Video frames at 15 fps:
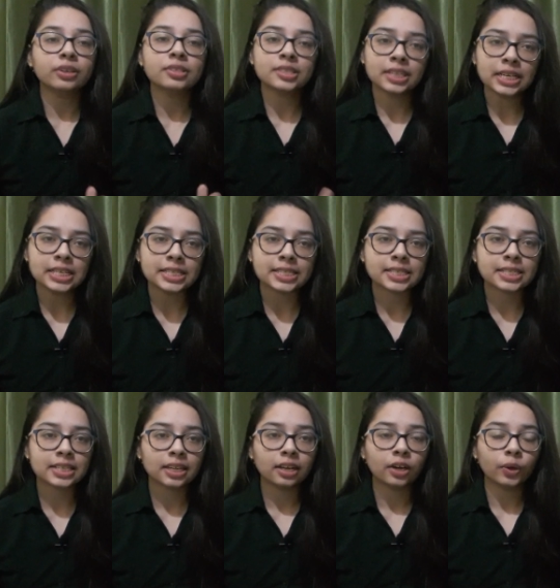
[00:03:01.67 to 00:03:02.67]
your skills.
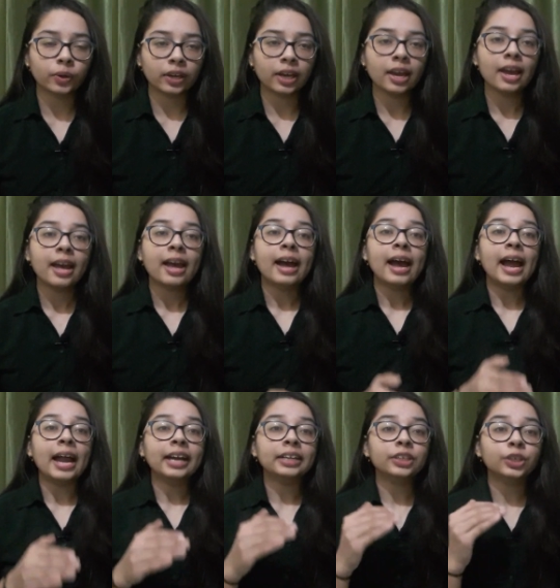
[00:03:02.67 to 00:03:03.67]
Okay,
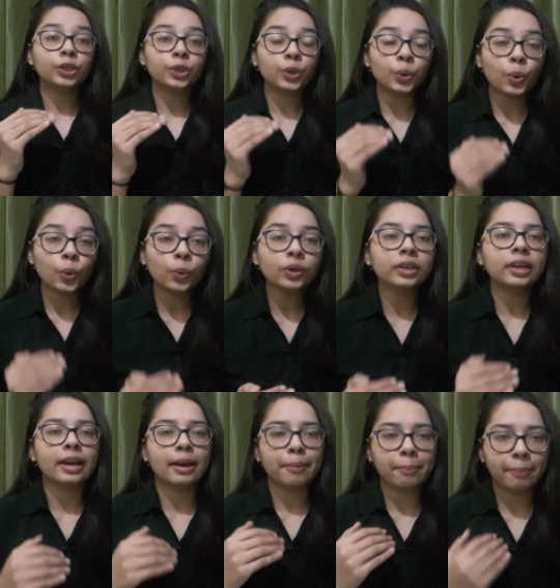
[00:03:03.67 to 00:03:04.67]
and don't
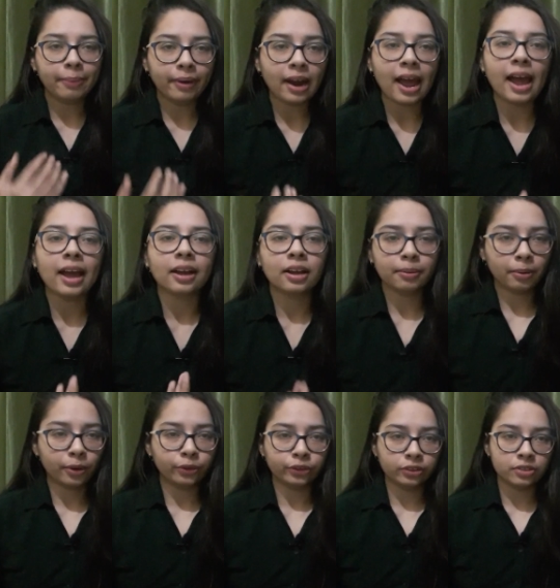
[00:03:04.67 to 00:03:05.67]
brag
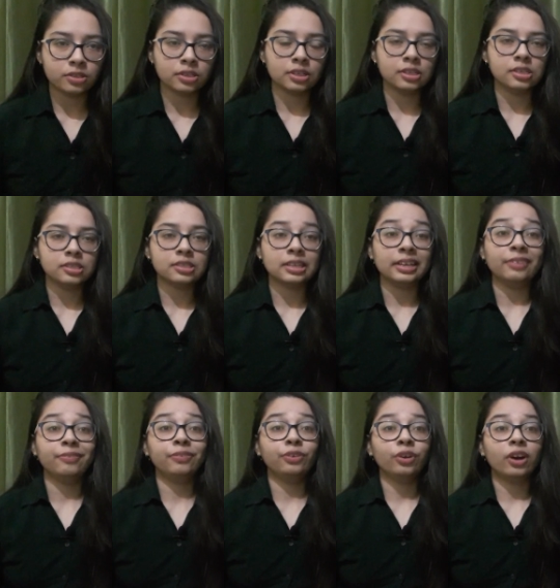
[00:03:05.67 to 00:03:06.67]
about your skills.
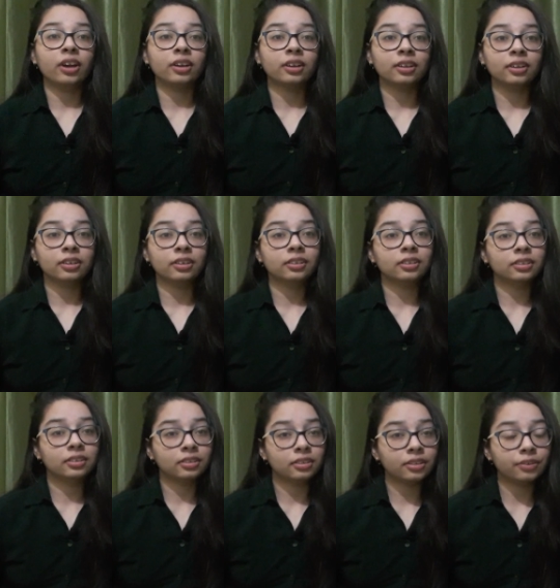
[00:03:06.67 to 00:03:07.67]
If you are
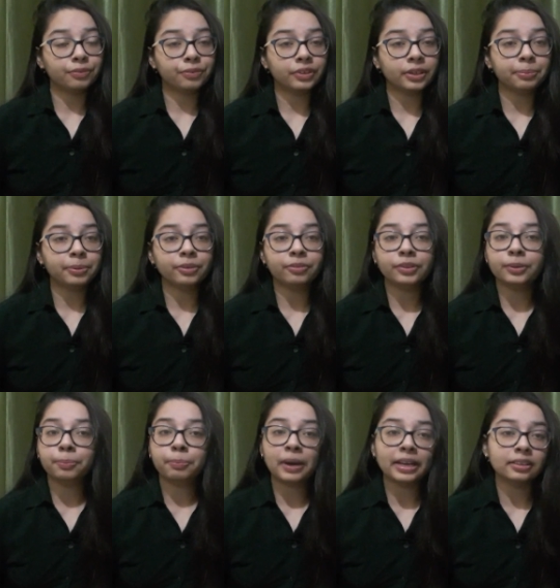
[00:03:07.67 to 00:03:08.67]
comfortable
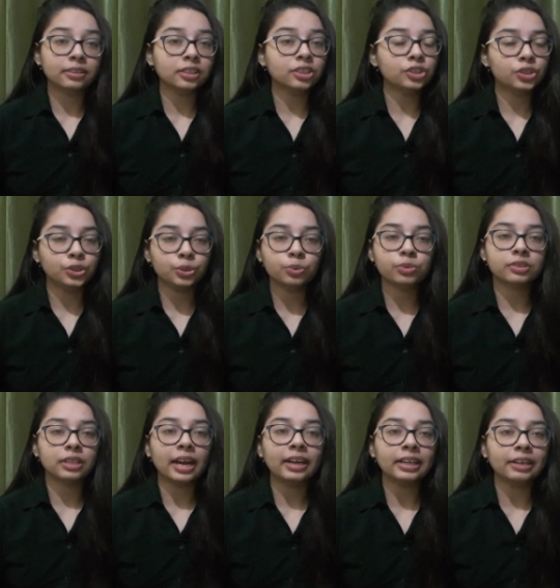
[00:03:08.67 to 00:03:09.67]
with Python, use
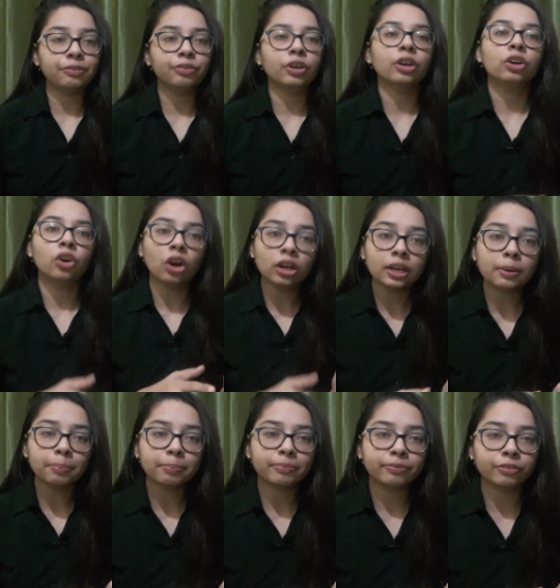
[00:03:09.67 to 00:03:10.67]
that. If you are not
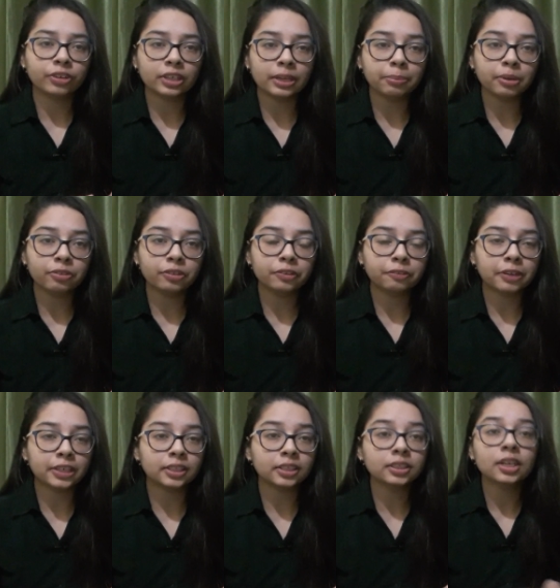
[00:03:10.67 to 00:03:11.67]
comfortable with
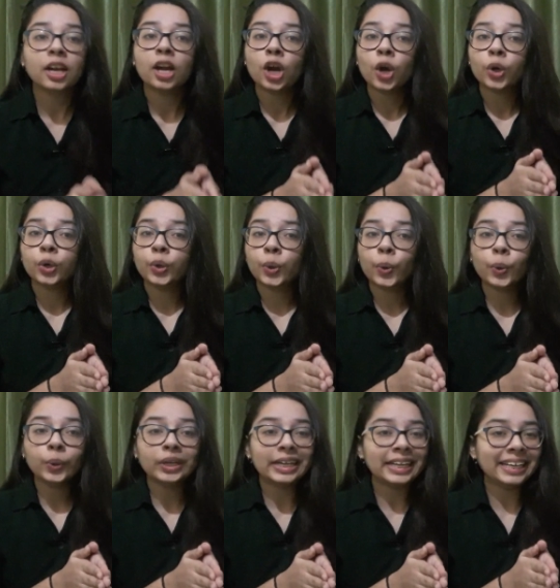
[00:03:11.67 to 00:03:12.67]
Python,
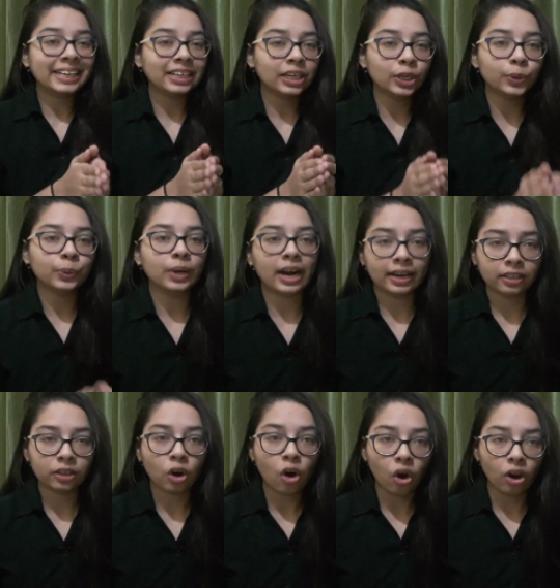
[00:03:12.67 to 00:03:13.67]
don't include
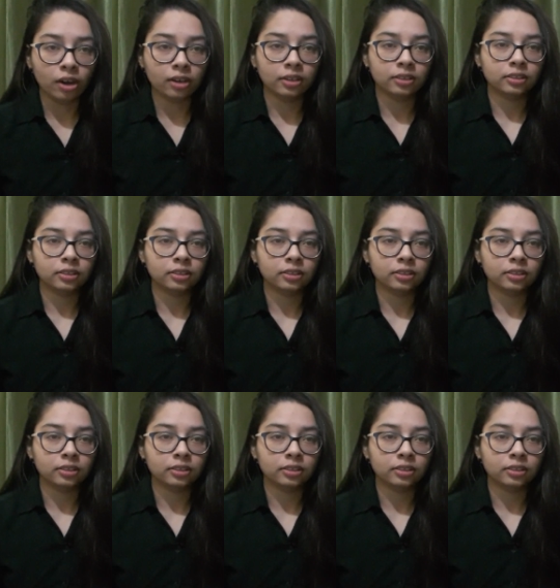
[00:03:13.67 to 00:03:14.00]
at all.